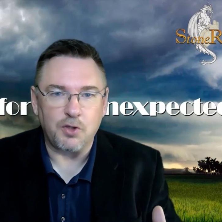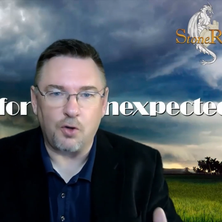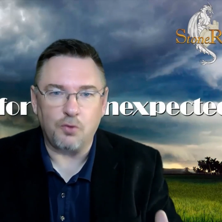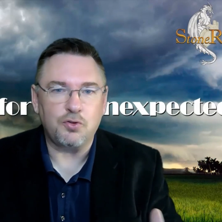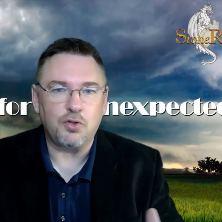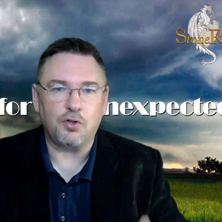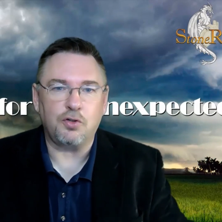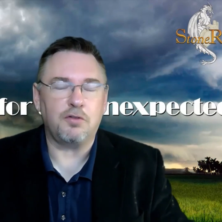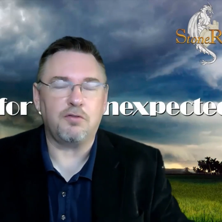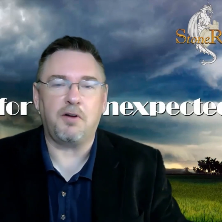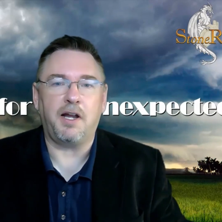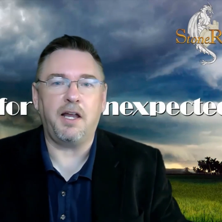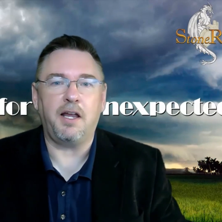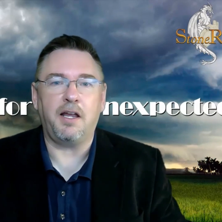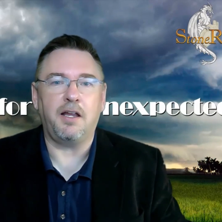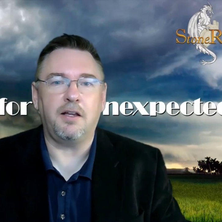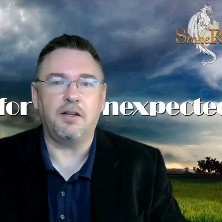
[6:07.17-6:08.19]
Don't turn
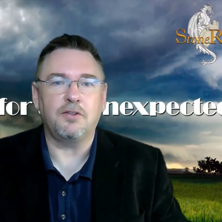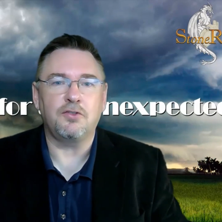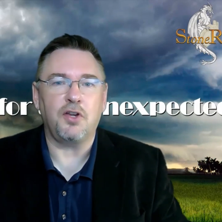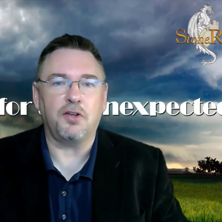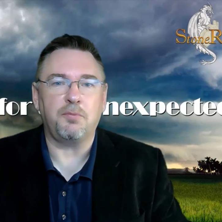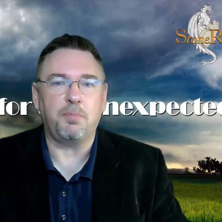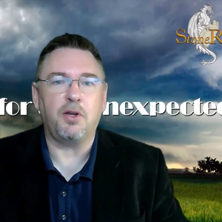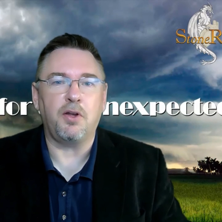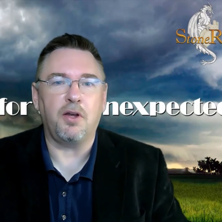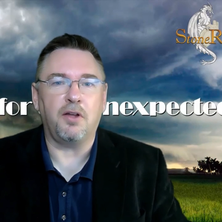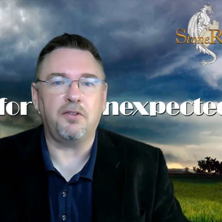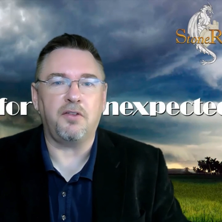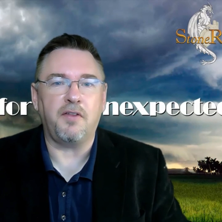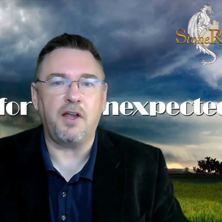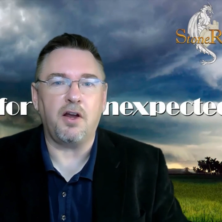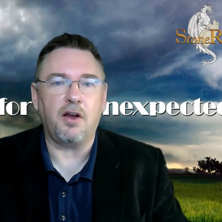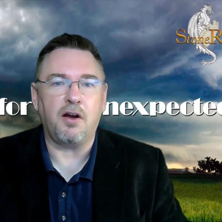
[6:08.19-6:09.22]
away just because
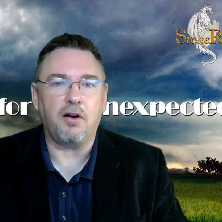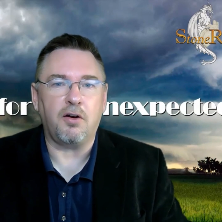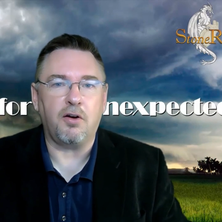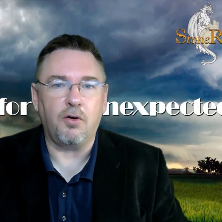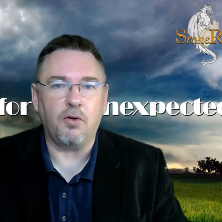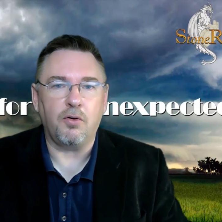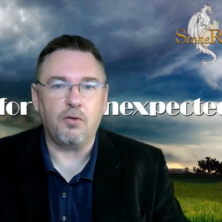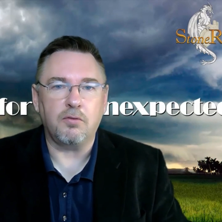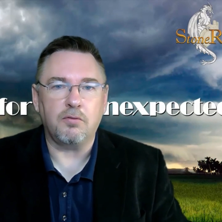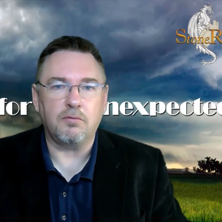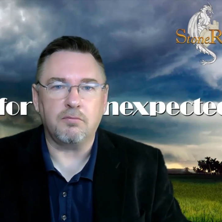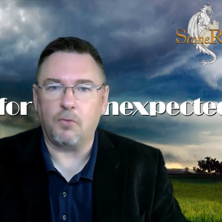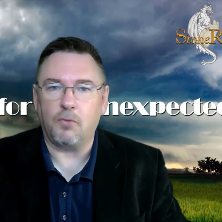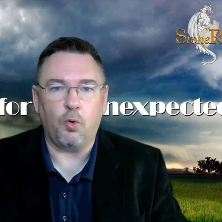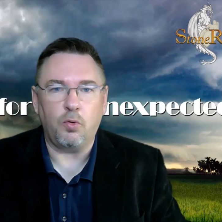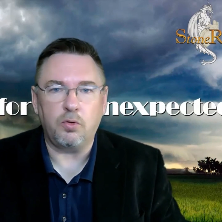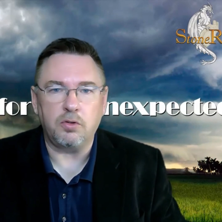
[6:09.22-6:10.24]
they are
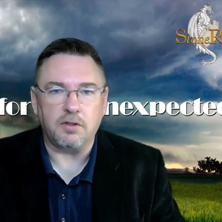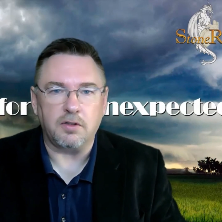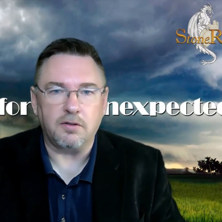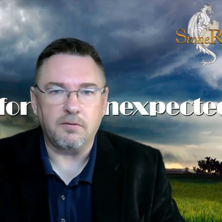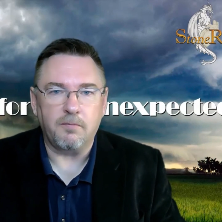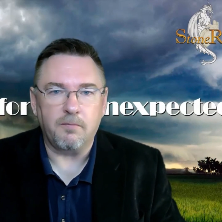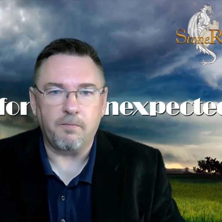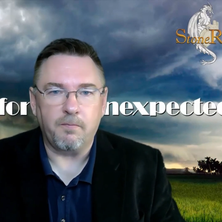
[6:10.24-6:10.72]
older.